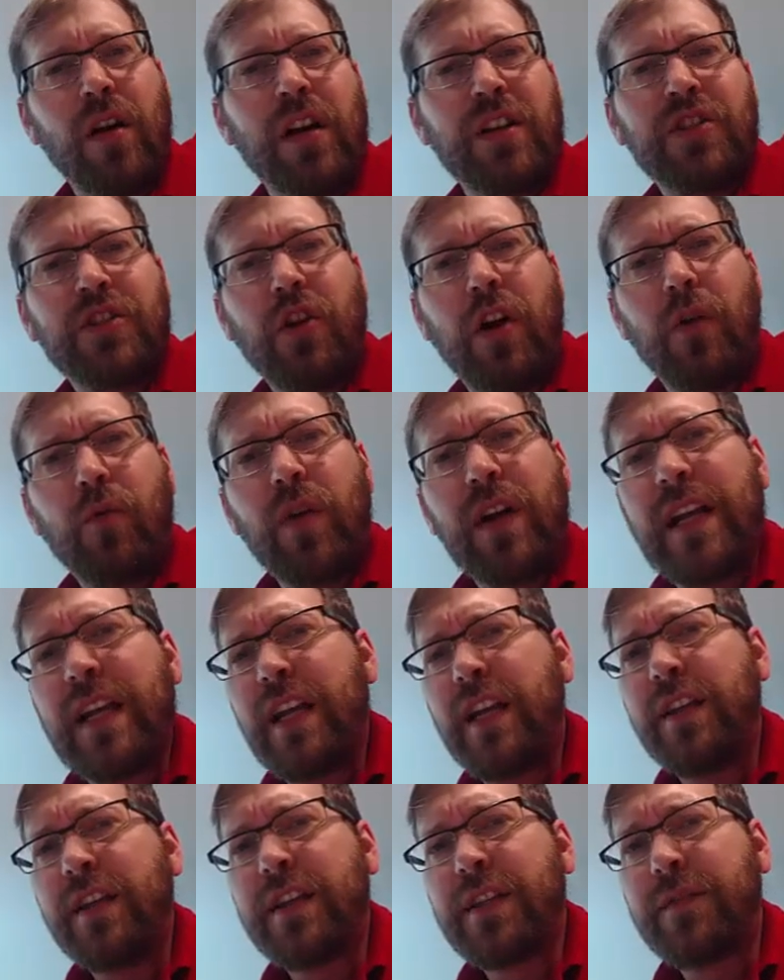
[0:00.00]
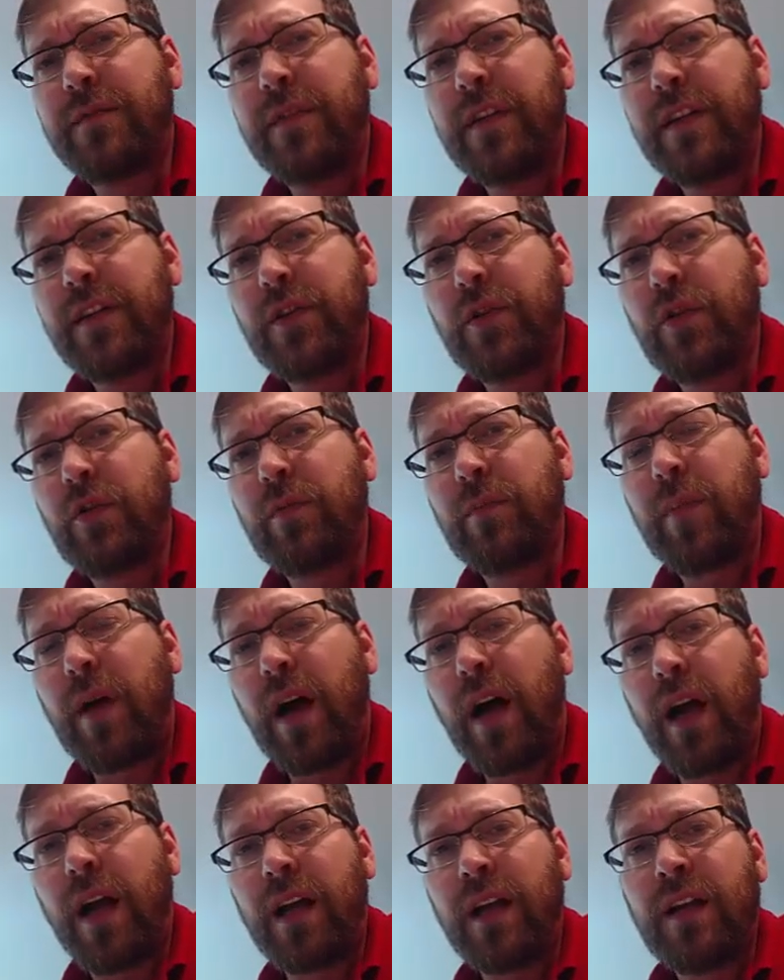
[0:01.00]
All right, so I want to end this video
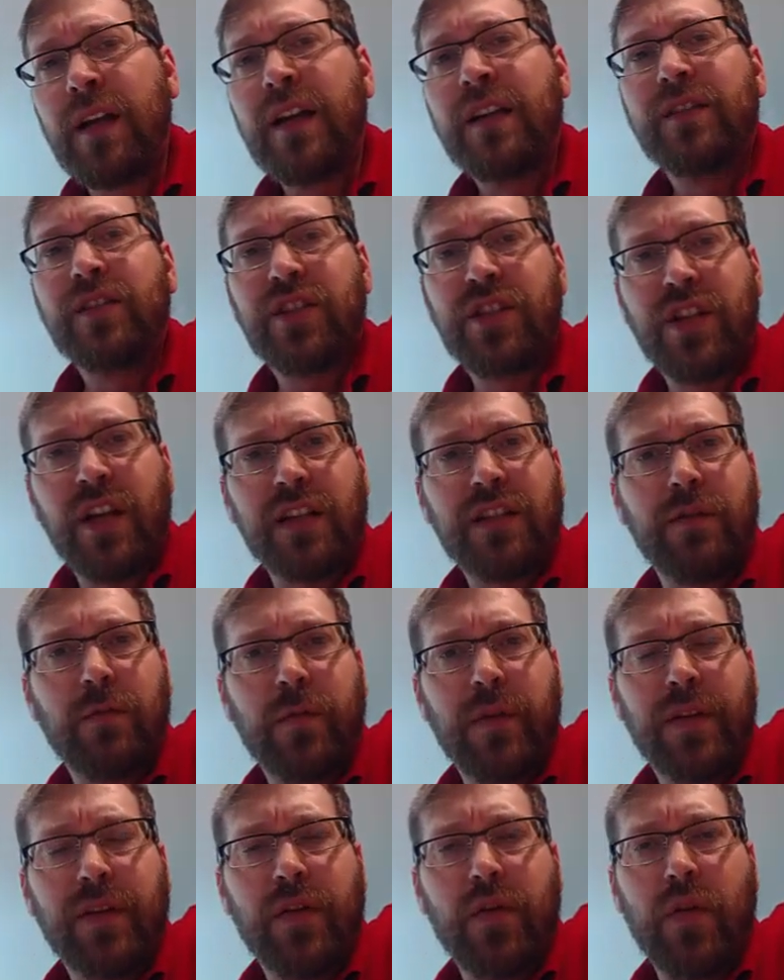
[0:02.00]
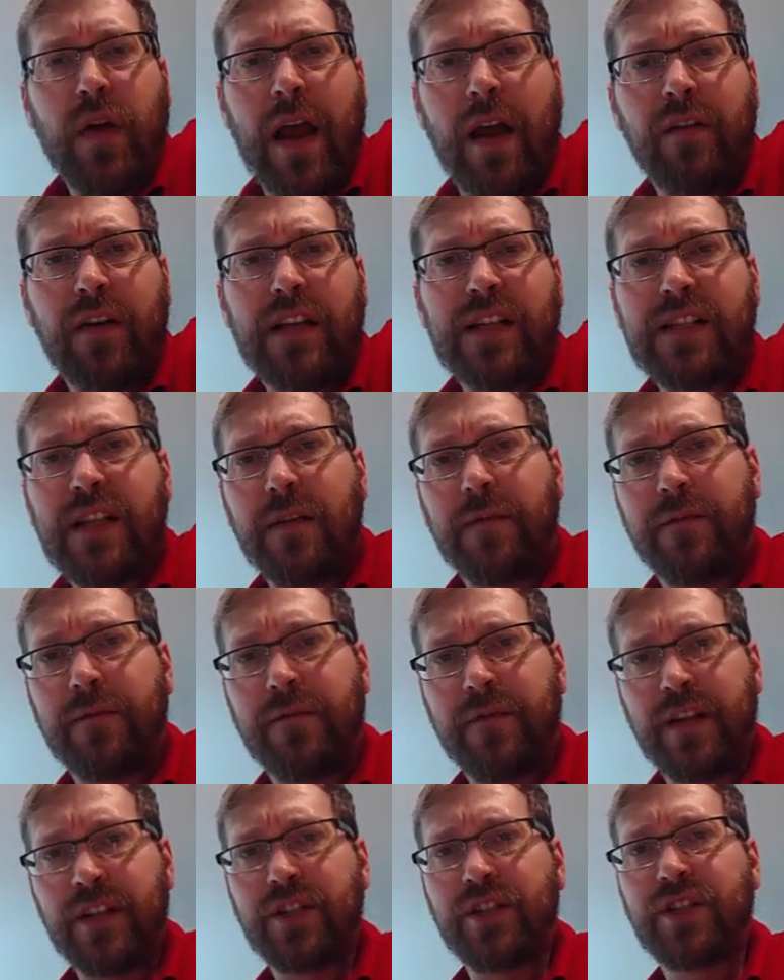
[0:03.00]
by discussing with you how it is
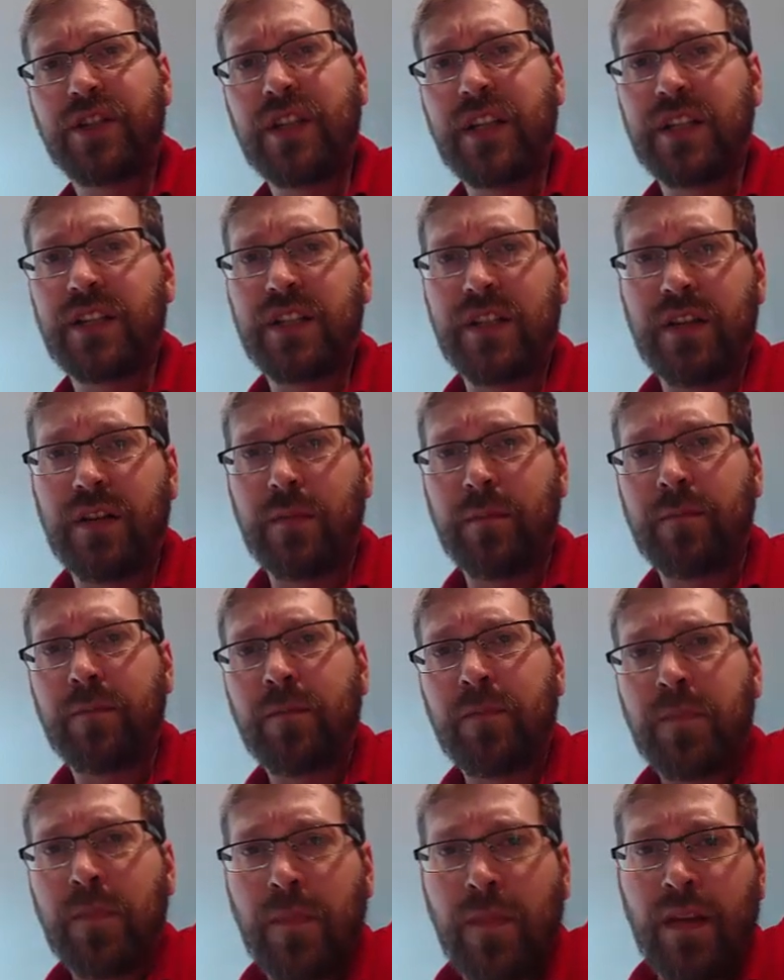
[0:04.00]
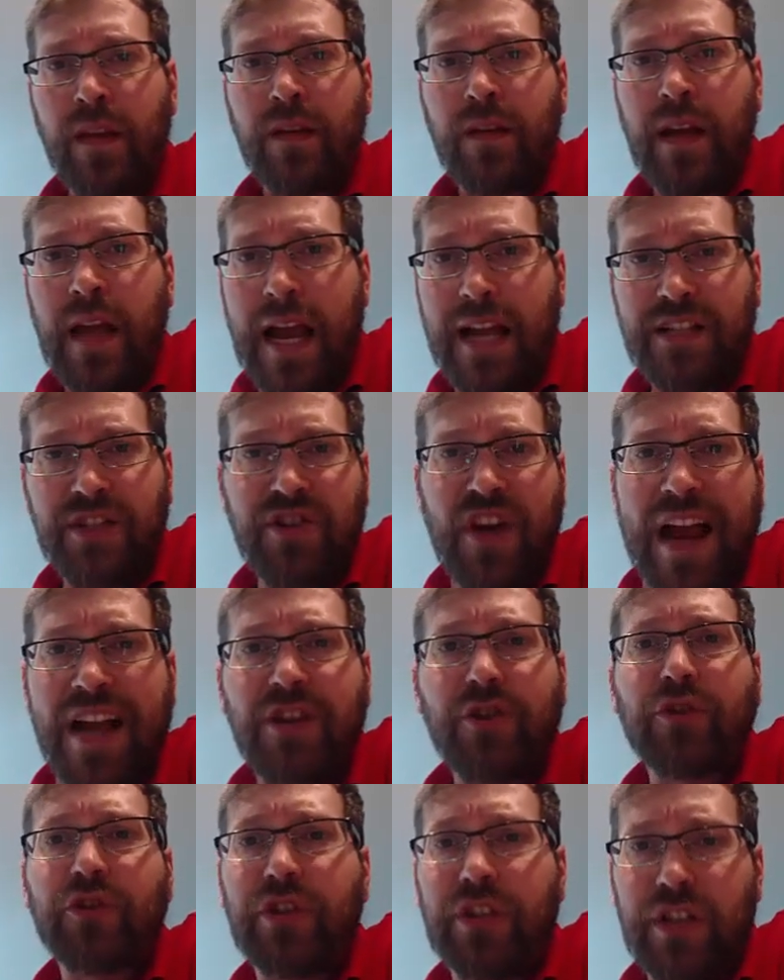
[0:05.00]
that Fitch system, as a
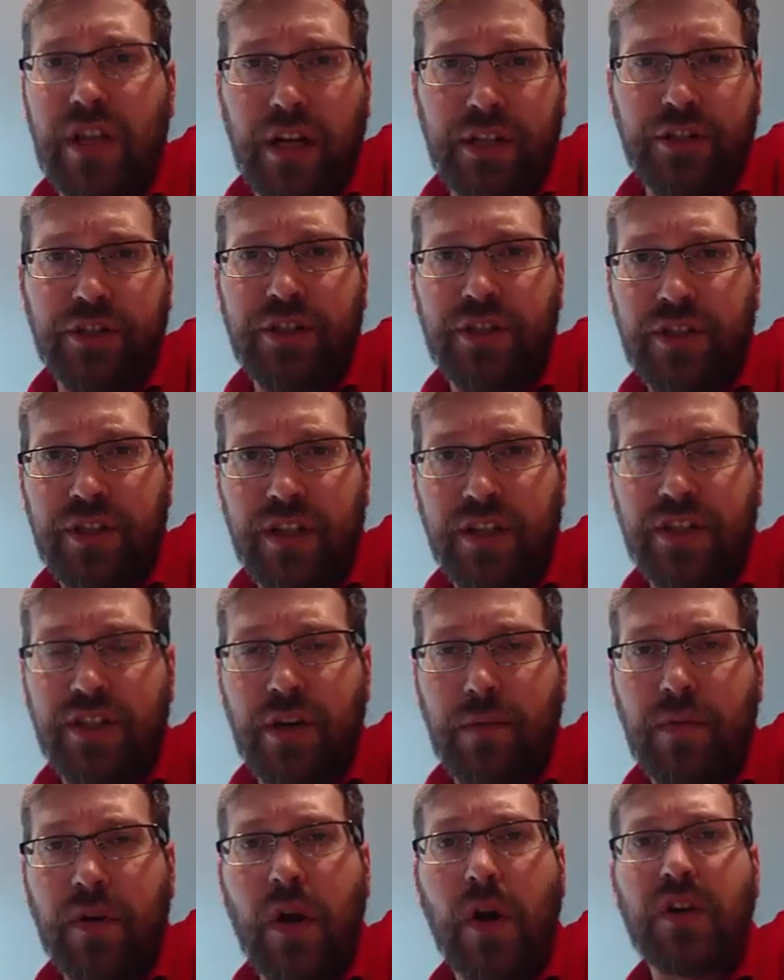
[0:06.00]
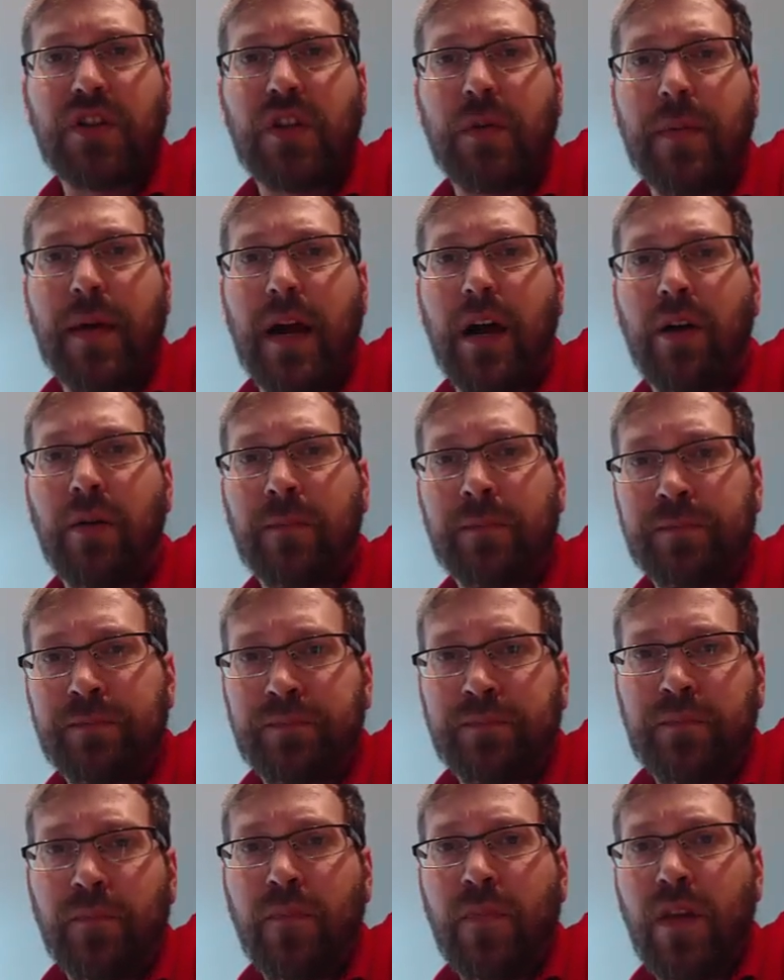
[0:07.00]
natural deduction system, goes about
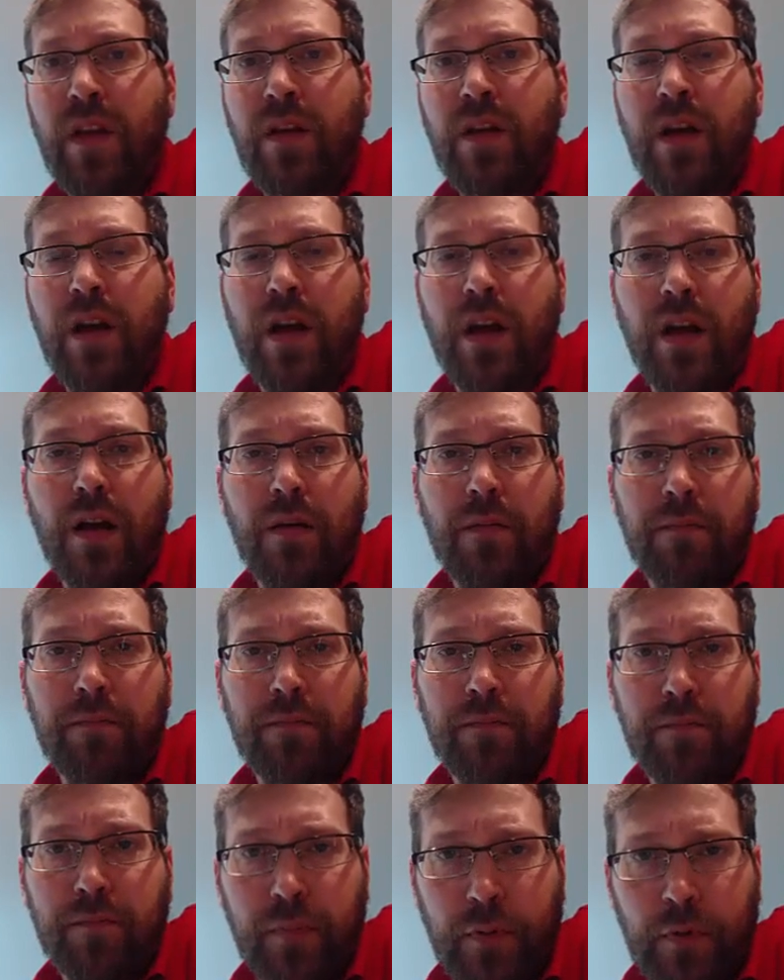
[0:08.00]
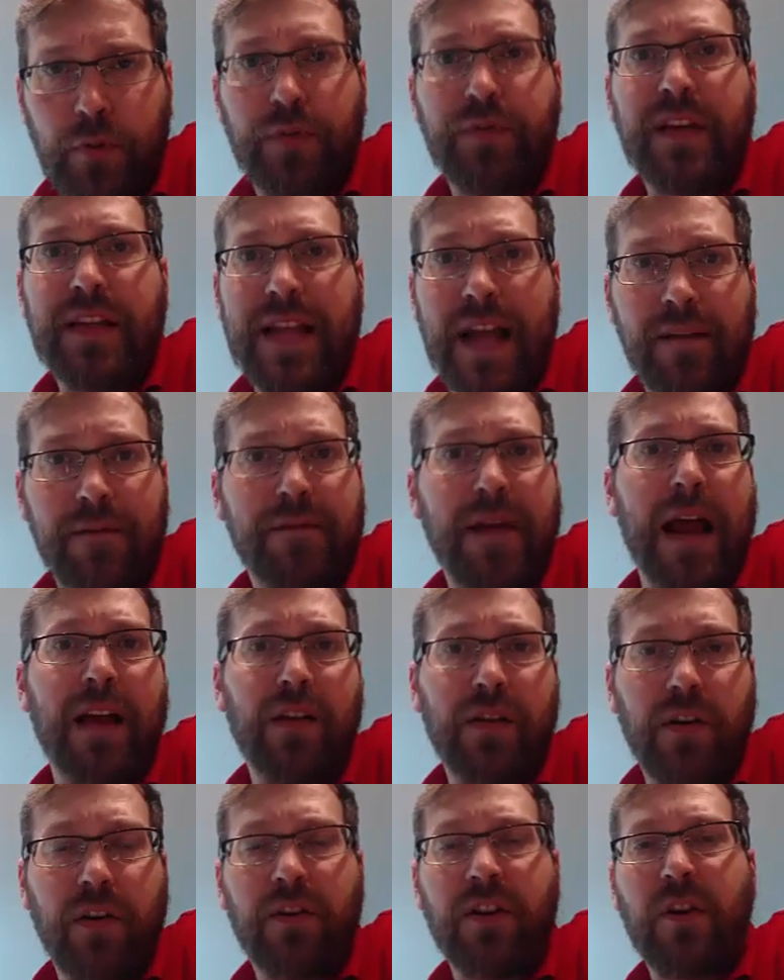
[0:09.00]
proving that
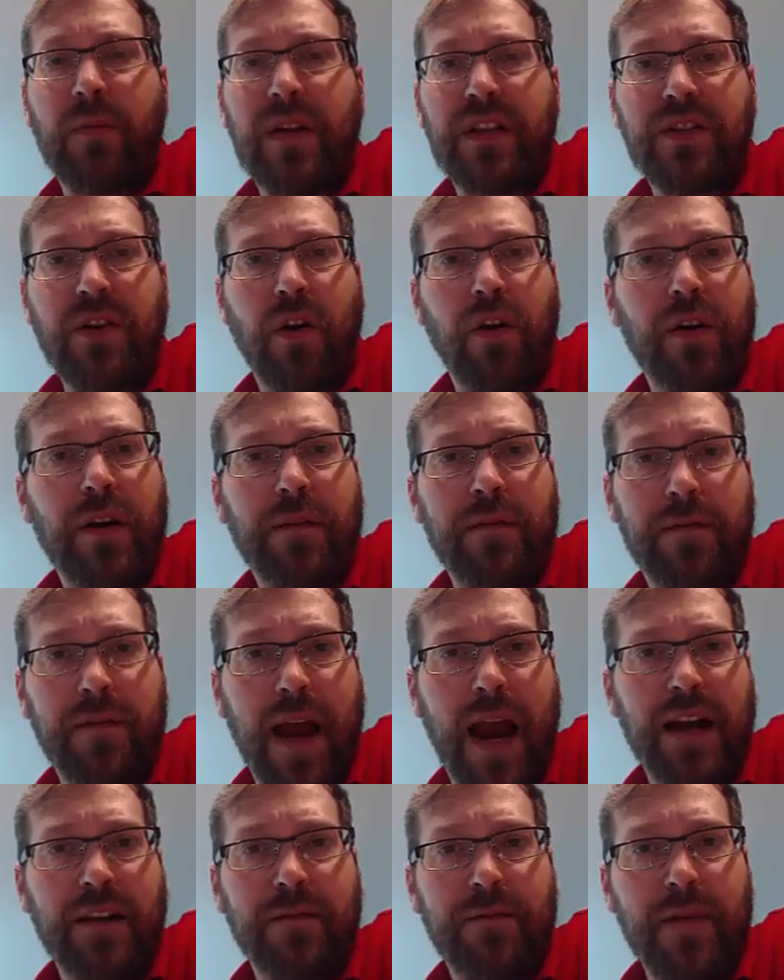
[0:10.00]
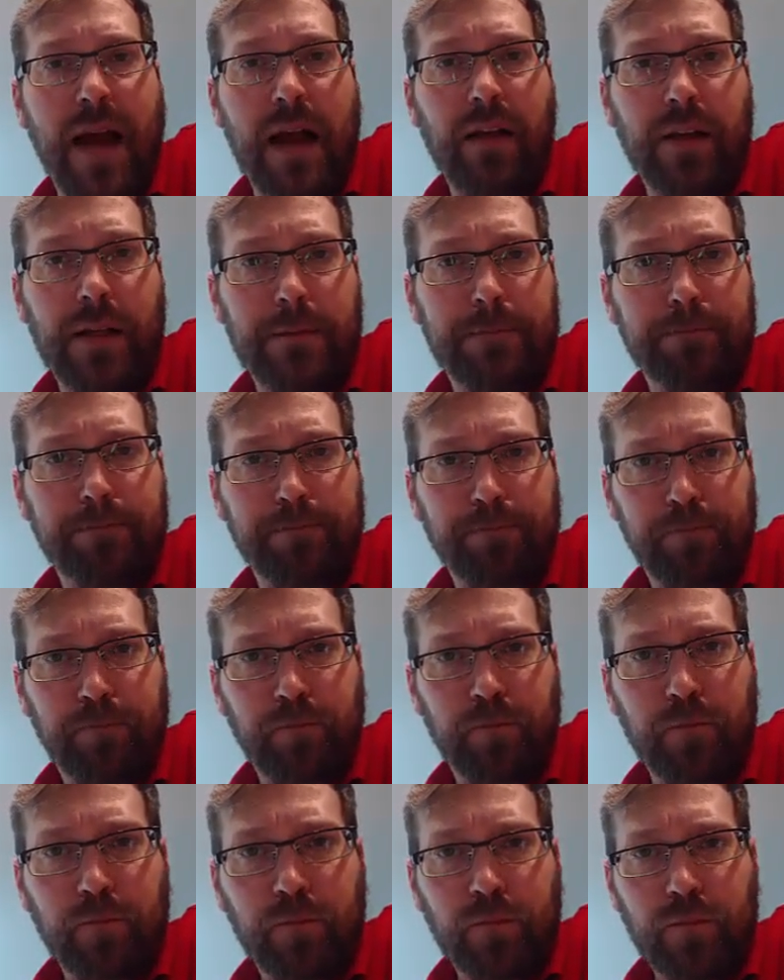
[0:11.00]
valid arguments are in fact valid.
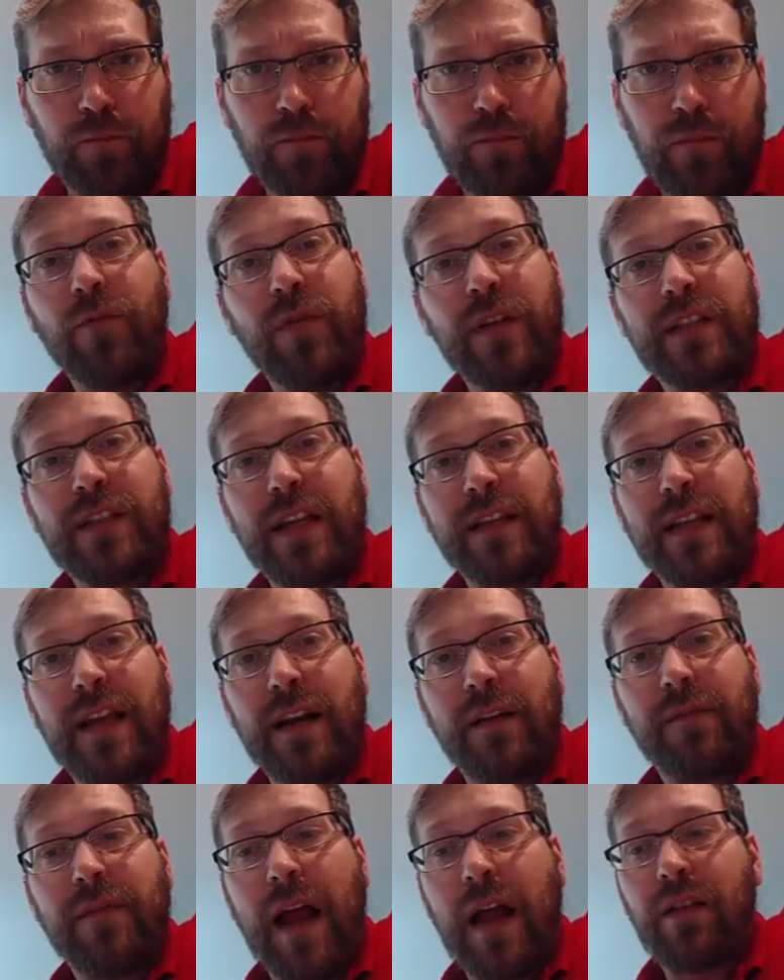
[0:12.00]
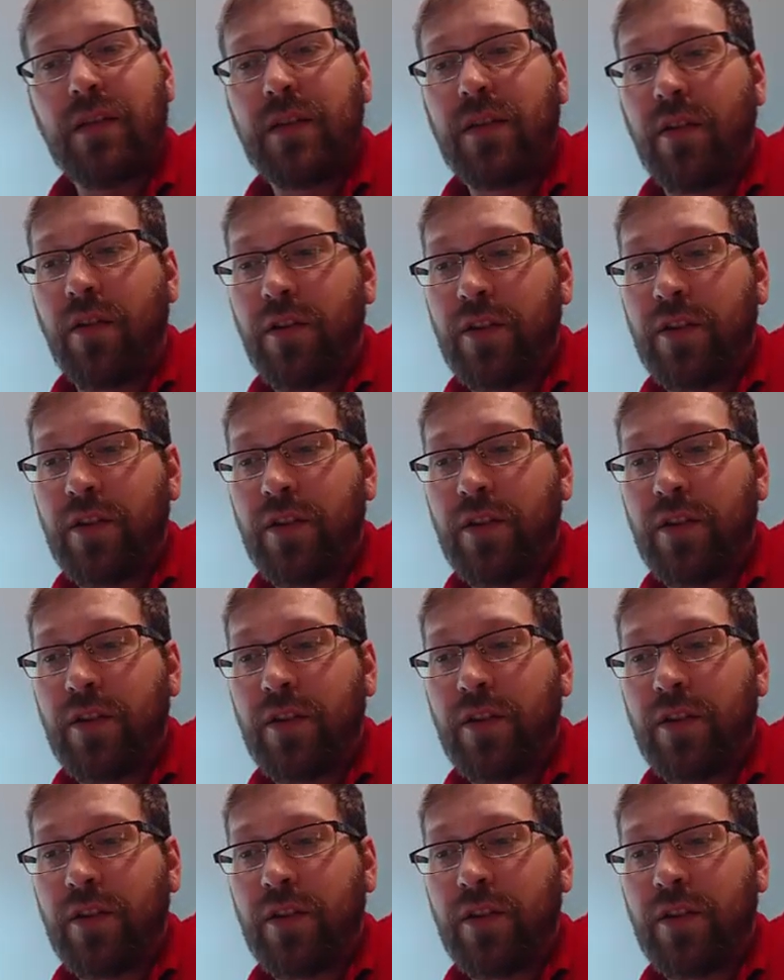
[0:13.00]
We said that a valid